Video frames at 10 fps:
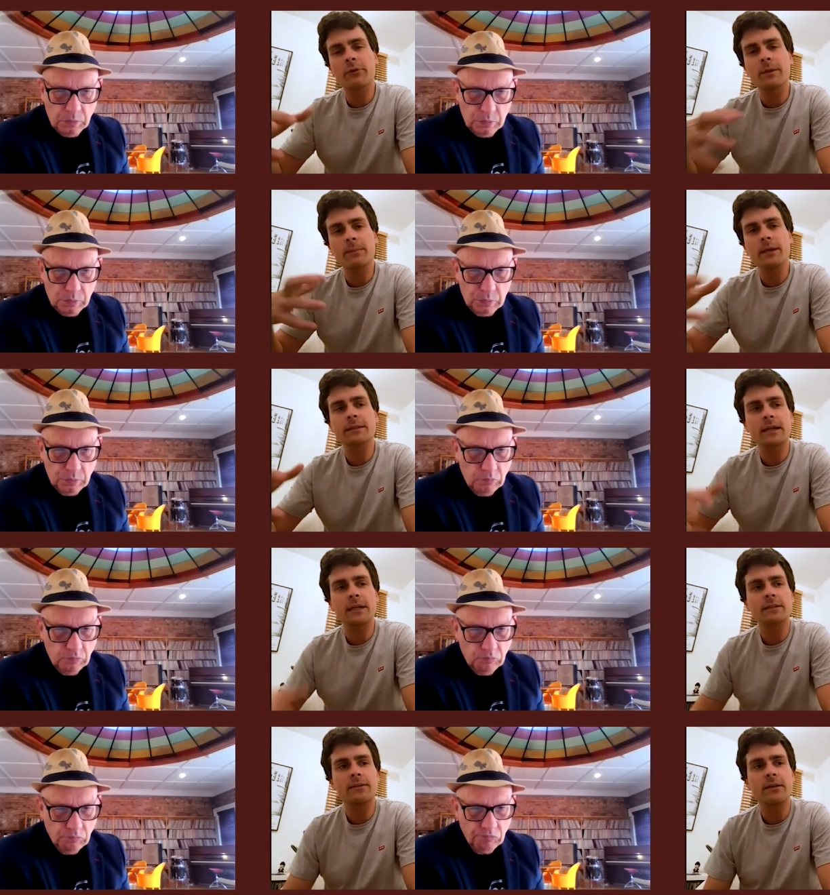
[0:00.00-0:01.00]

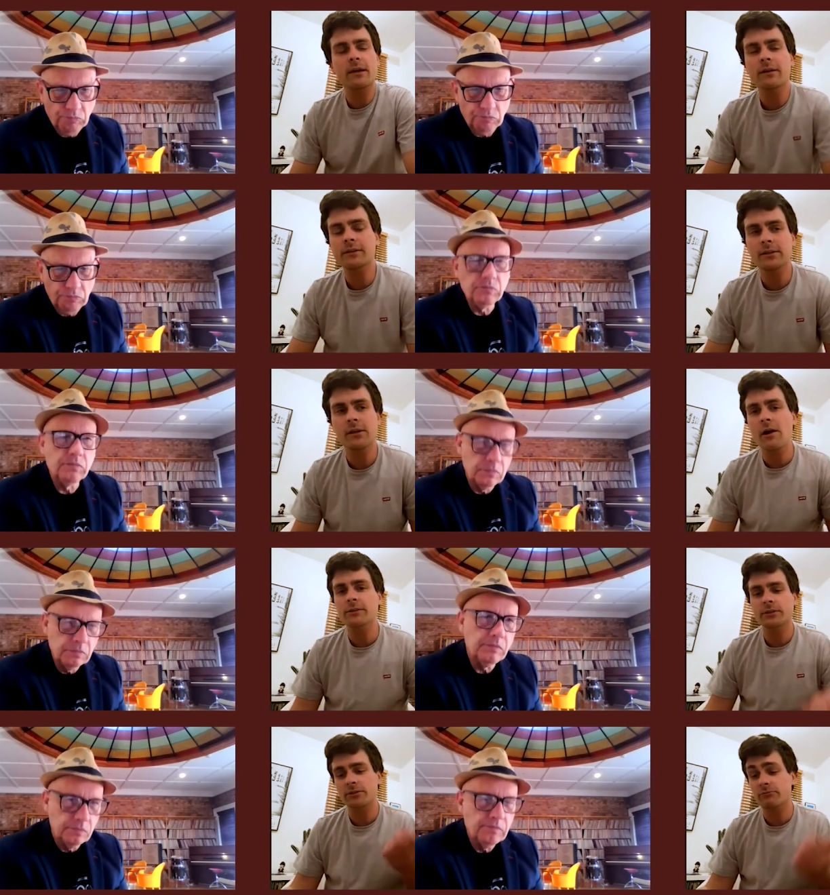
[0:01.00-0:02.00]
Speaker 1: premeditated thing. It, you know,
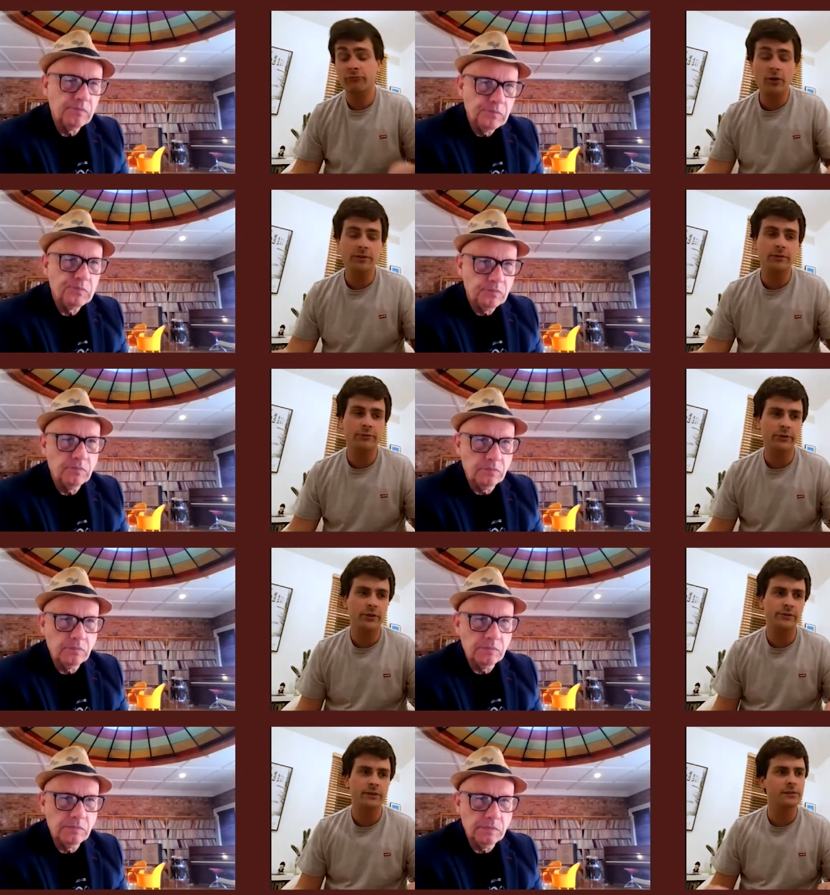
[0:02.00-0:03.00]
I just wrote it on an
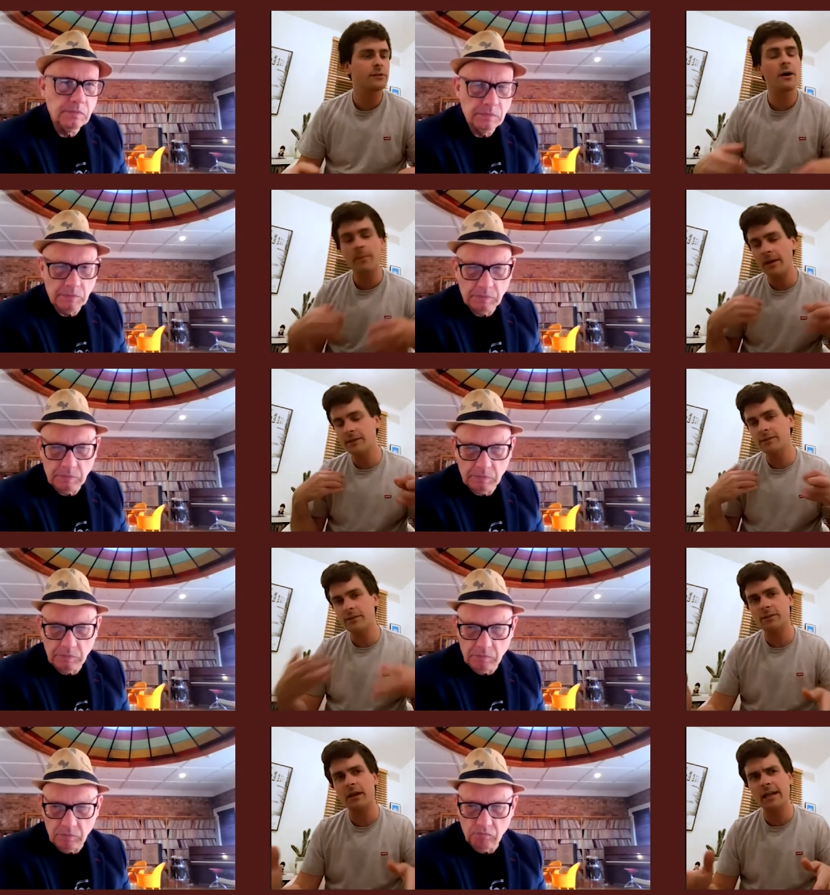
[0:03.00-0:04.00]
acoustic guitar, but
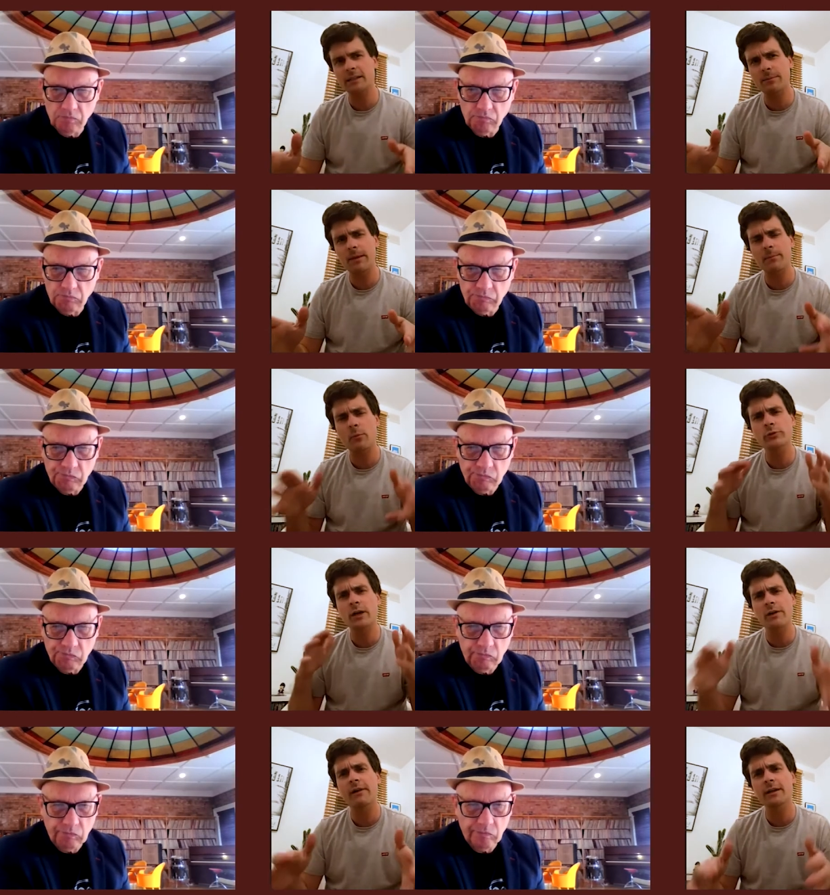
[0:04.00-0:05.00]
it's just like it's a bit more
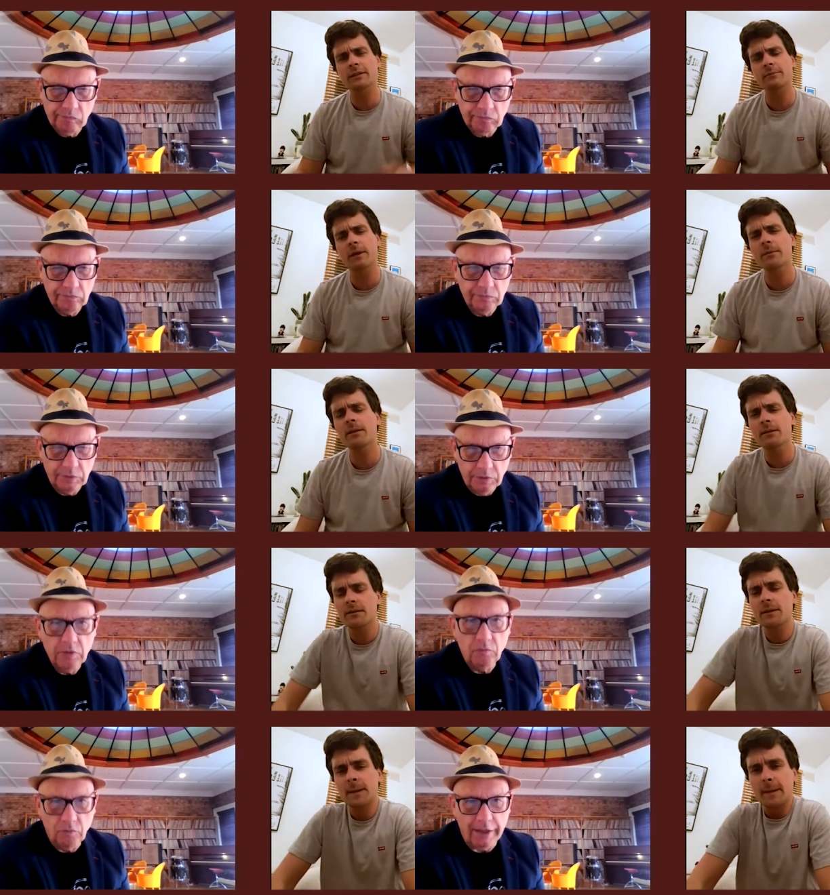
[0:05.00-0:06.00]
direct, maybe.
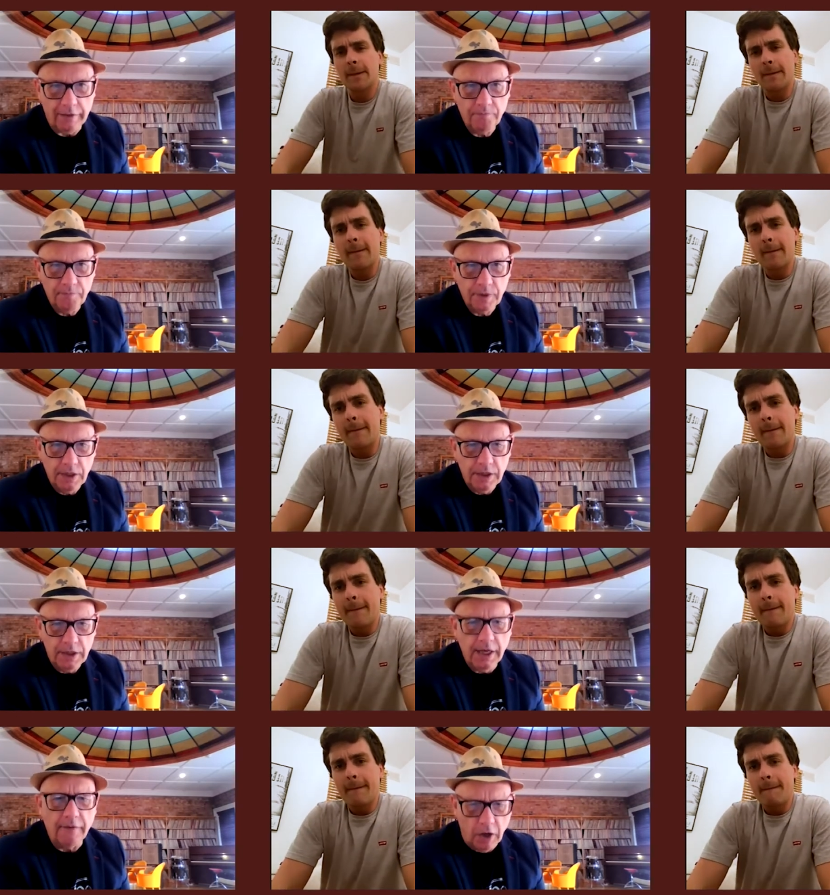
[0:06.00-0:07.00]
Speaker 2: Right.
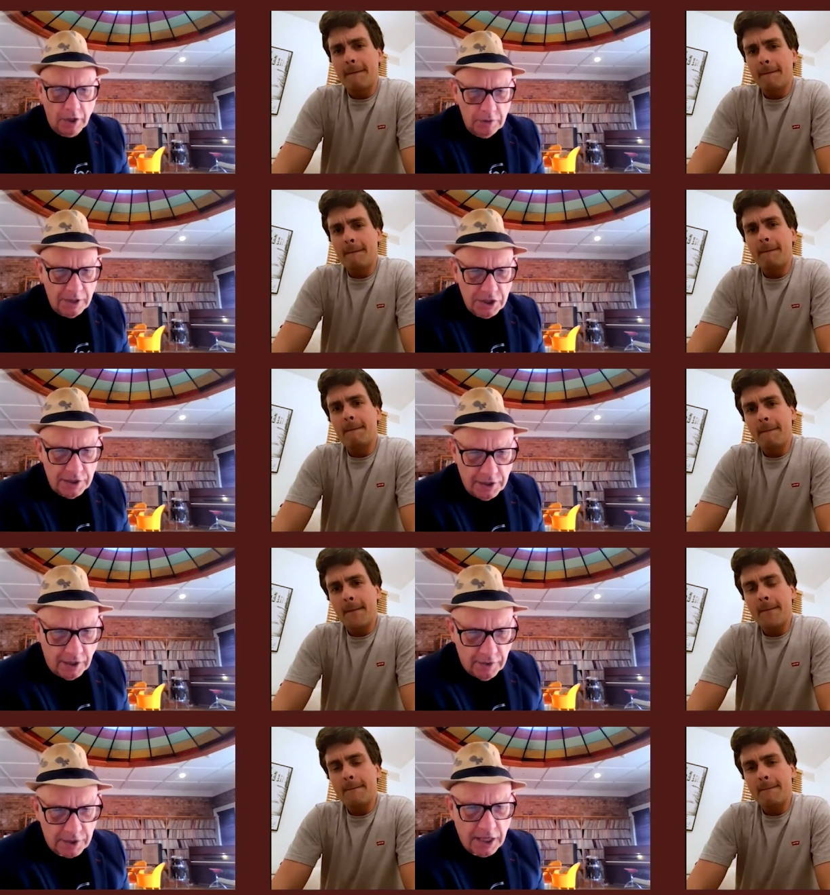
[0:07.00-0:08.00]
Yeah. Uh, you
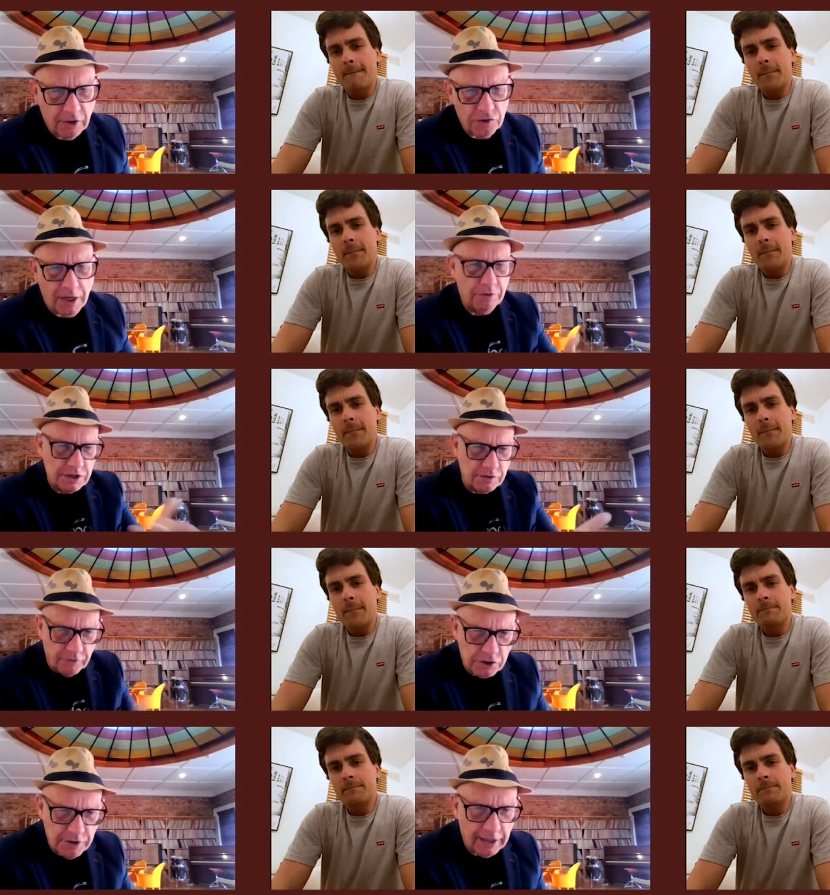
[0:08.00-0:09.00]
mentioned uh, the title track, which is
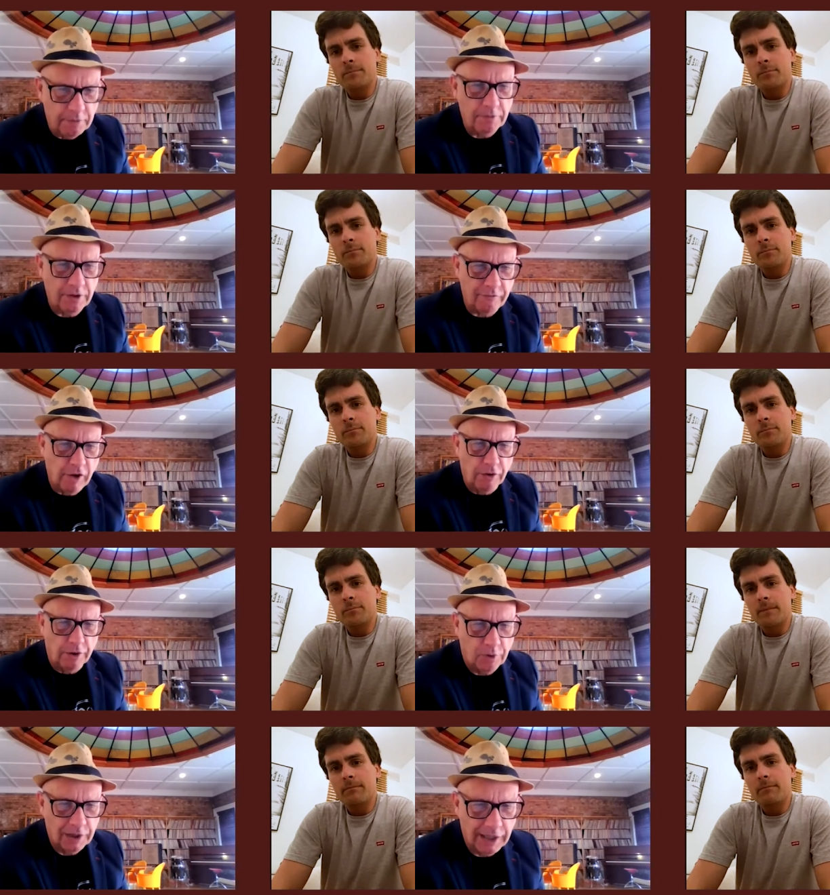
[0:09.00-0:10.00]
the first track, and the
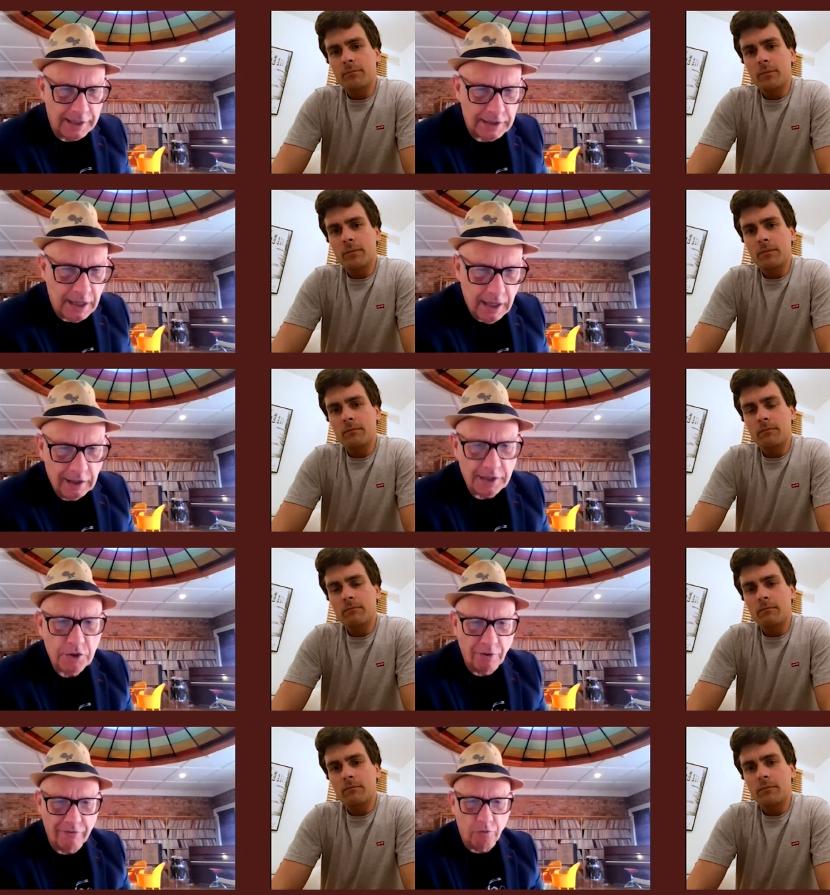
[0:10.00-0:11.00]
following one, "Let
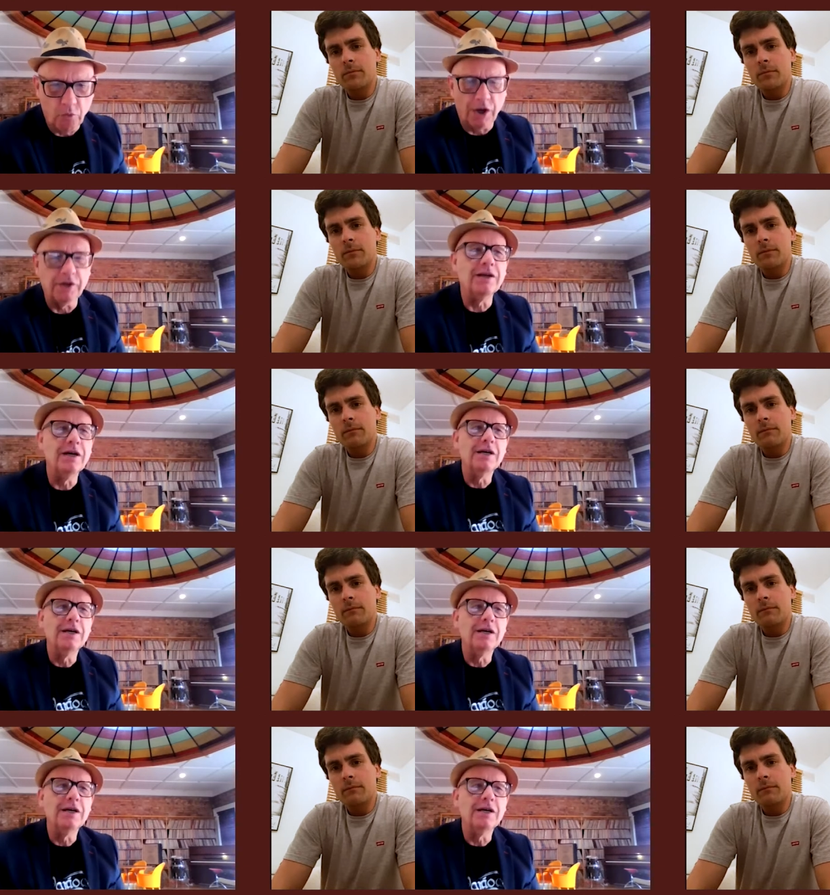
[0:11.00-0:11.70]
Let the River Run,"